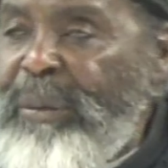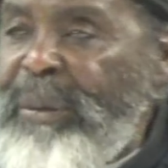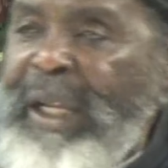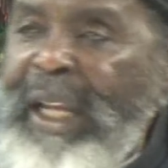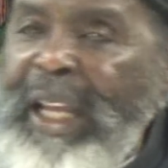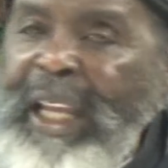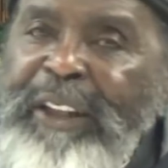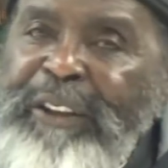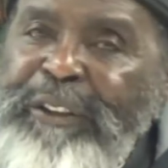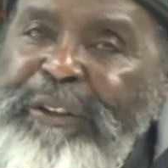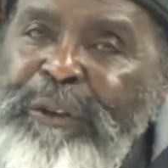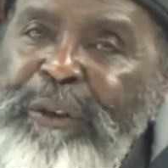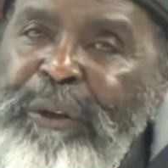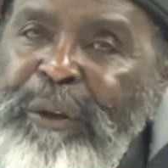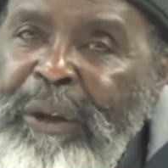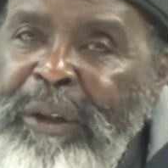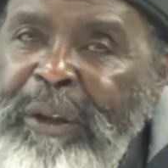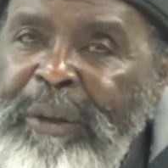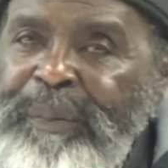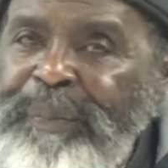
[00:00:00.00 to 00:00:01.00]
we ask
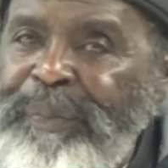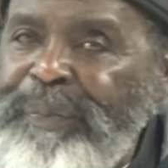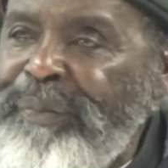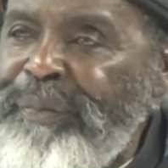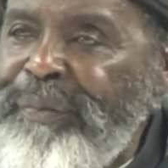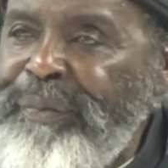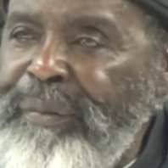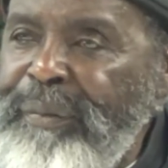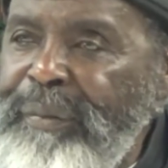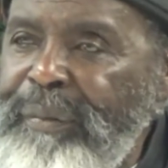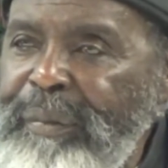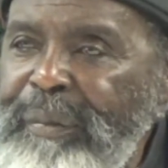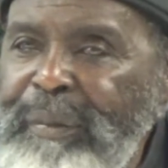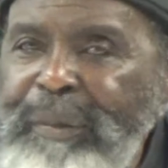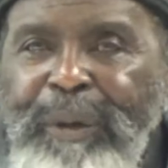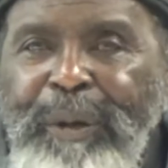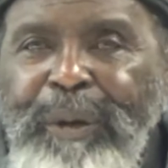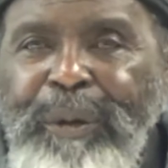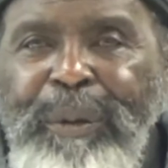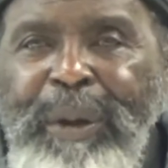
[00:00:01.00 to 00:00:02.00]
for,
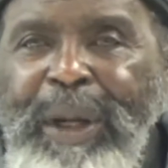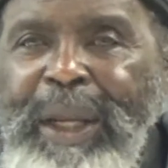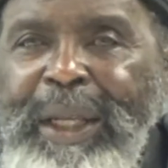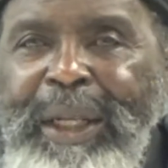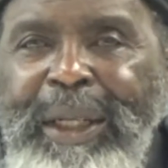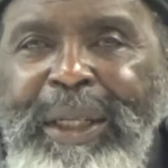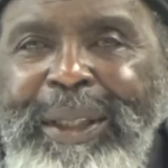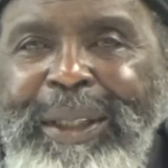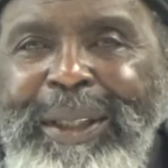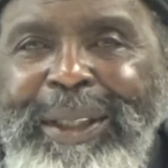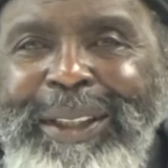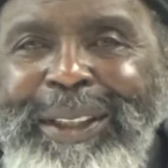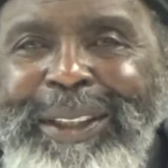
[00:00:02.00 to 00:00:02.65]
right?